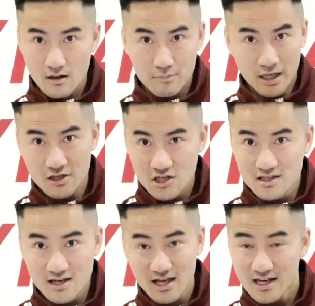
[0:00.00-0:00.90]

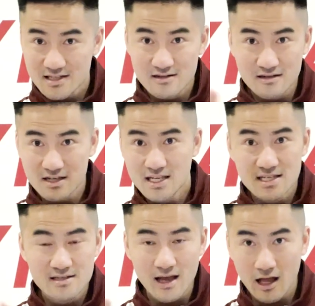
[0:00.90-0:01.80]
Punches, kicks,
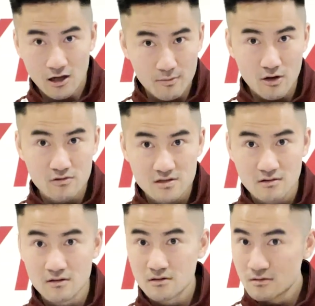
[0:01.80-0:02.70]
knees, elbows,